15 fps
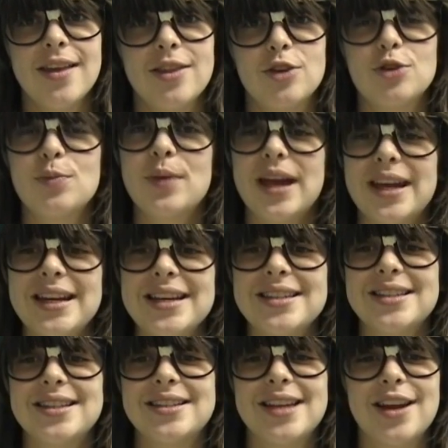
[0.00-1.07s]
The domain
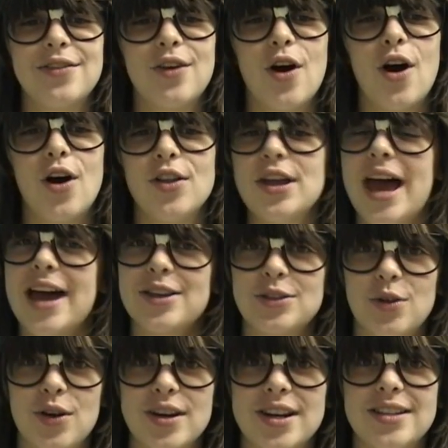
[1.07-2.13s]
is the set of all the
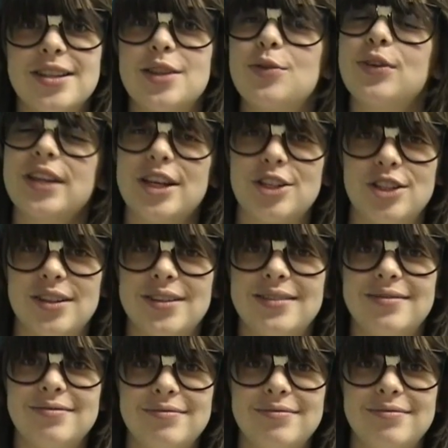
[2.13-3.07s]
x coordinates in the relation.